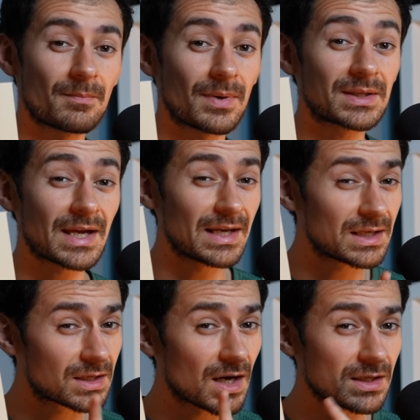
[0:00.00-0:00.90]
But can
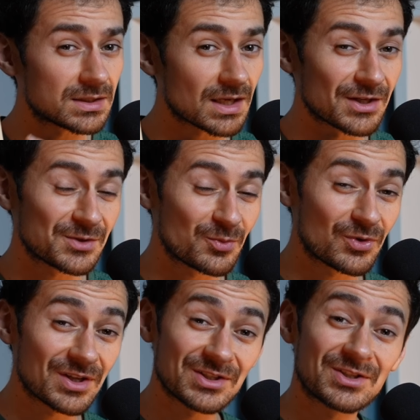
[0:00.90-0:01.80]
it cut as
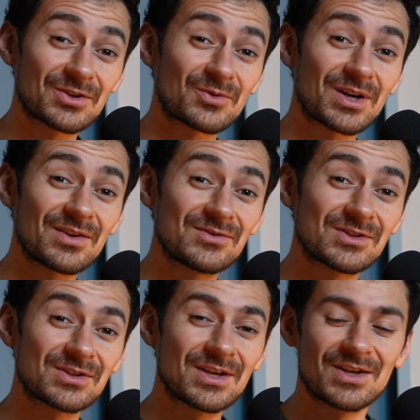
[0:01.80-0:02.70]
smooth as it engraves?